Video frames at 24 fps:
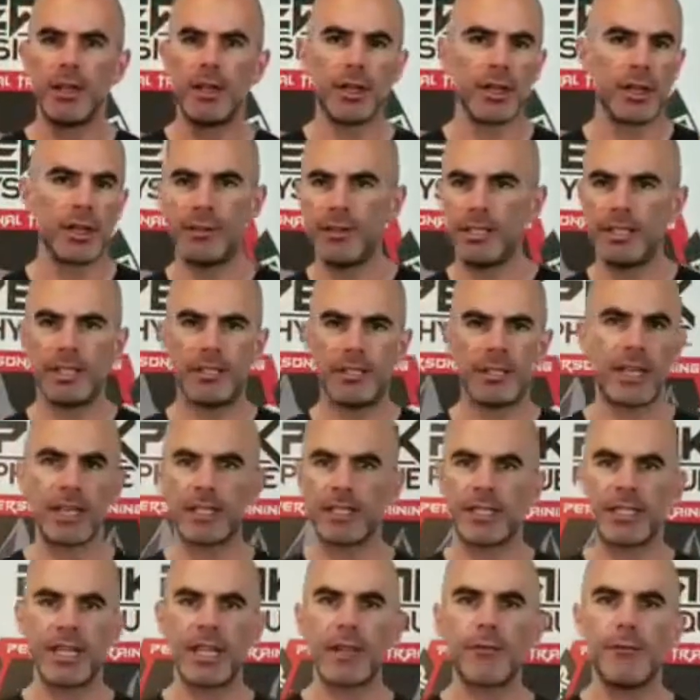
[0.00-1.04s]
You're going to be
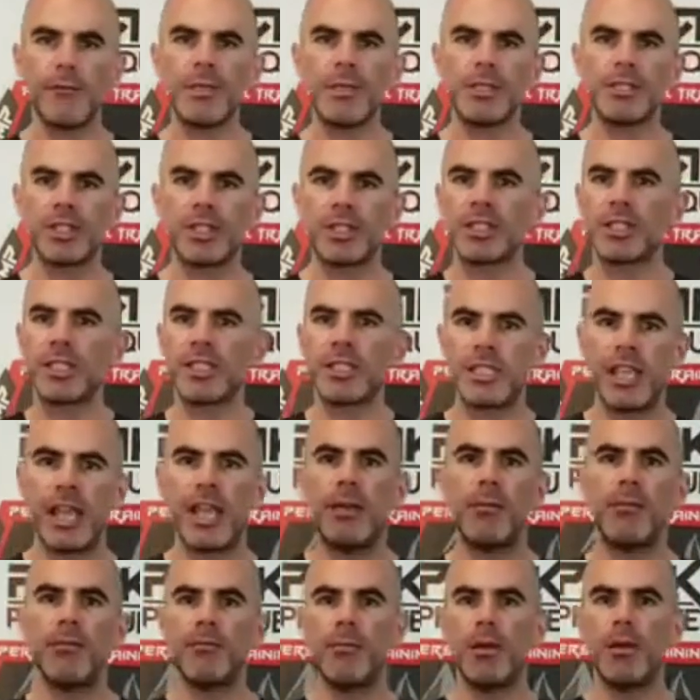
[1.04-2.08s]
get sick from it just the
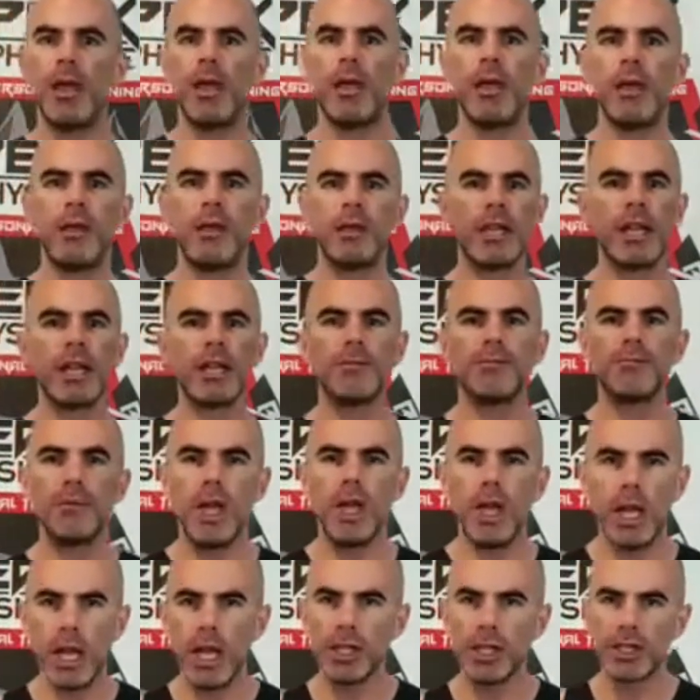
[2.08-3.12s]
same. Like,
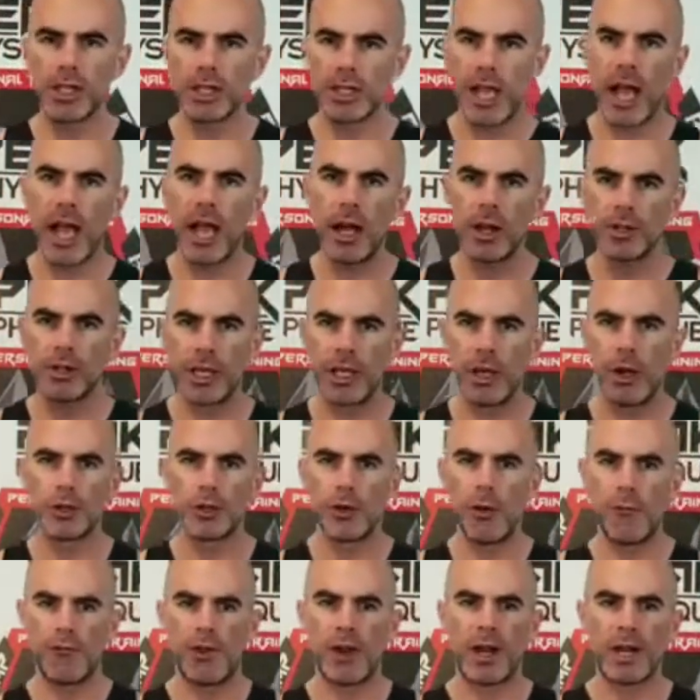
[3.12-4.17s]
it's just not healthy at
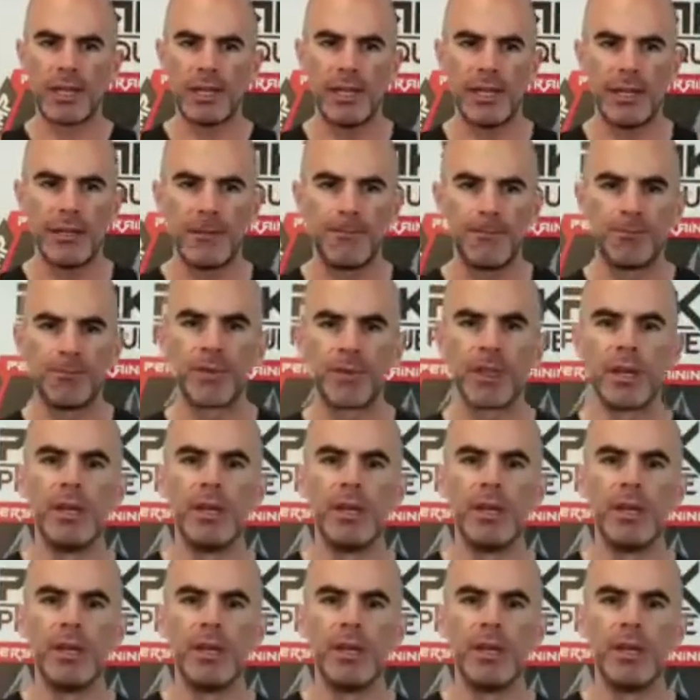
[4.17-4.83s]
all. Don't fucking eat it.